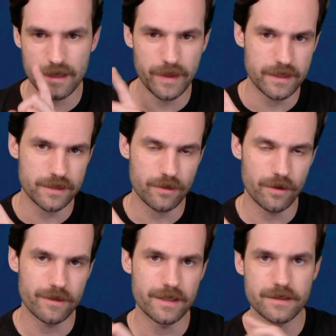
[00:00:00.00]
about this
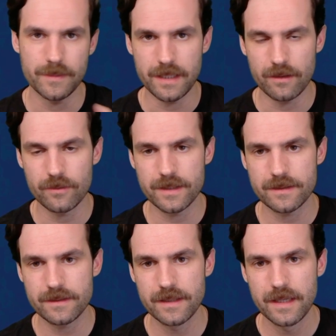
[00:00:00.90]
card than some of the other
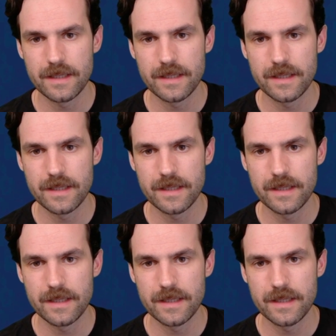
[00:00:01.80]
ones.